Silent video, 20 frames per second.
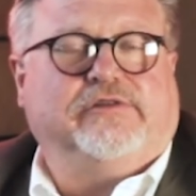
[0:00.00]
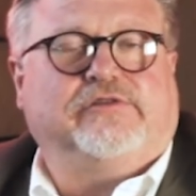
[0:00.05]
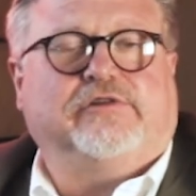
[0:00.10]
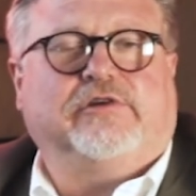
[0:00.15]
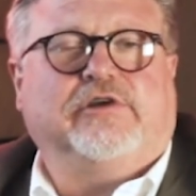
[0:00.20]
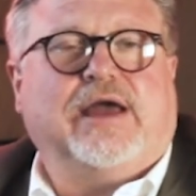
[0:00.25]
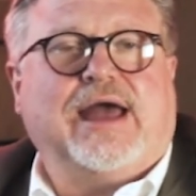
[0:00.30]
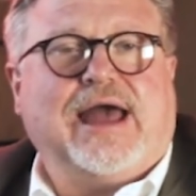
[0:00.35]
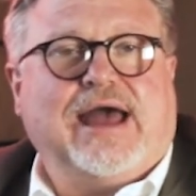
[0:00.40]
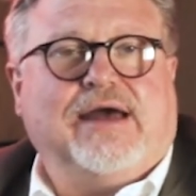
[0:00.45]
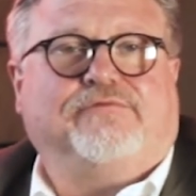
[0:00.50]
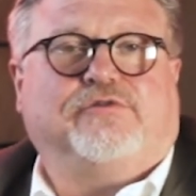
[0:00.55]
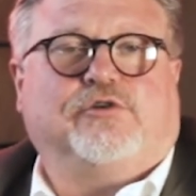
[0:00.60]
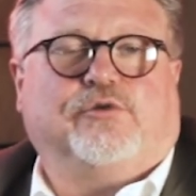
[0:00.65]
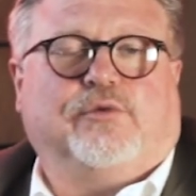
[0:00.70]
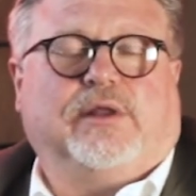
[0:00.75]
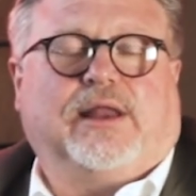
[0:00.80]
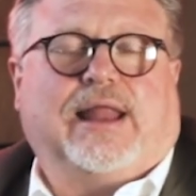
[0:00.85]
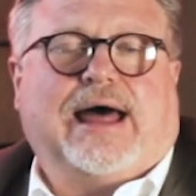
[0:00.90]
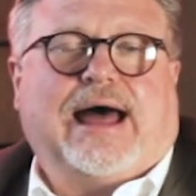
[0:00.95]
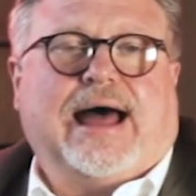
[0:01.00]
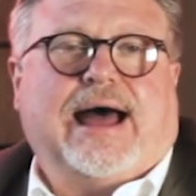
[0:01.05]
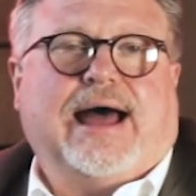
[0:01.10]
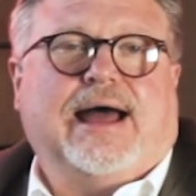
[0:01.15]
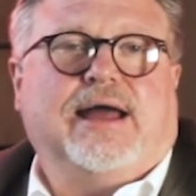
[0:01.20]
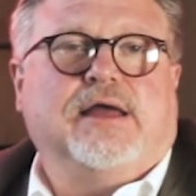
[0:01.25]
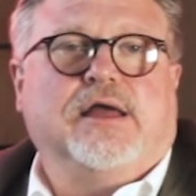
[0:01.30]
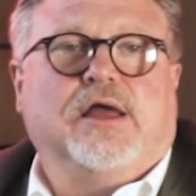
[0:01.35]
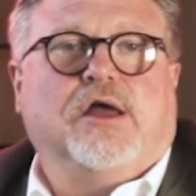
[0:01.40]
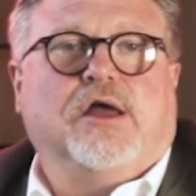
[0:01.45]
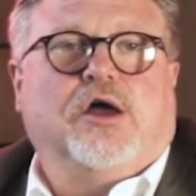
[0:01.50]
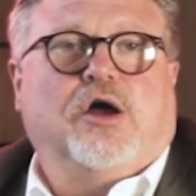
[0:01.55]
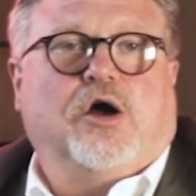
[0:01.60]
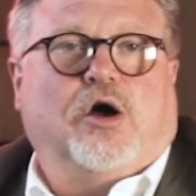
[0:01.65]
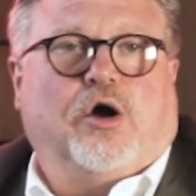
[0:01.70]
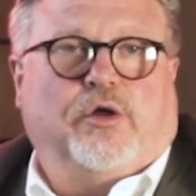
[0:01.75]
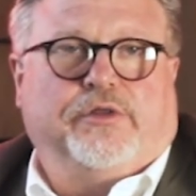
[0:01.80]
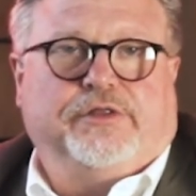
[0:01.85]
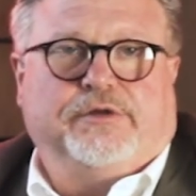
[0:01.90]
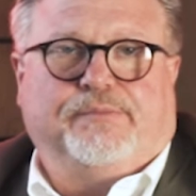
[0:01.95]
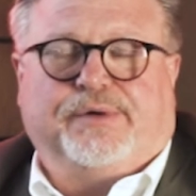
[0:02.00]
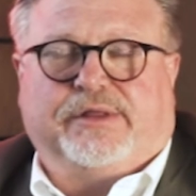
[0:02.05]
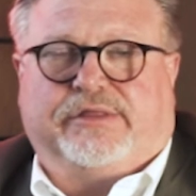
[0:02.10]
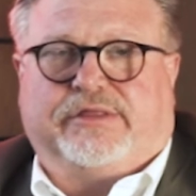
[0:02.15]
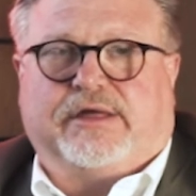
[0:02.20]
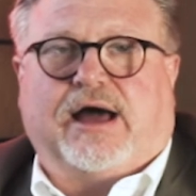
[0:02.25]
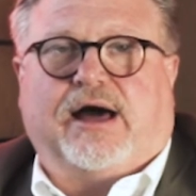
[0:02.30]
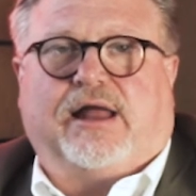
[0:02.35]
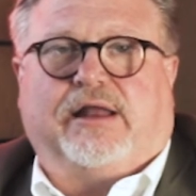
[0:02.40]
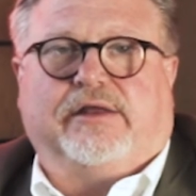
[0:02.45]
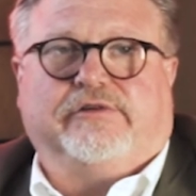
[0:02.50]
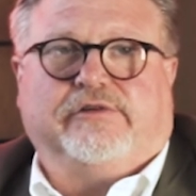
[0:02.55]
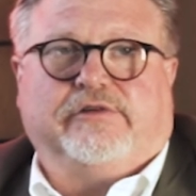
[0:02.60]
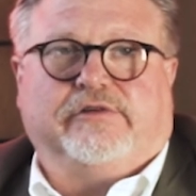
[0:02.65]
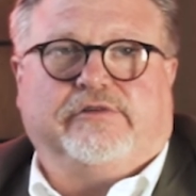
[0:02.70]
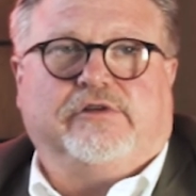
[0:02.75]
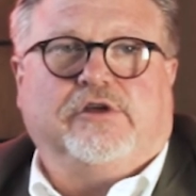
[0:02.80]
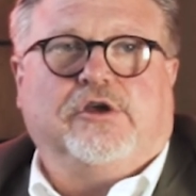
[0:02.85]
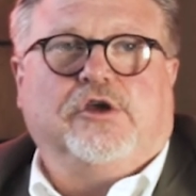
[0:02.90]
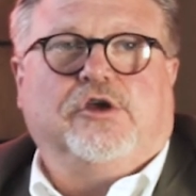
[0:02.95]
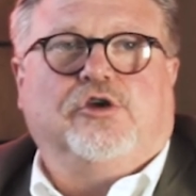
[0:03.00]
So you have to rely on the pathologist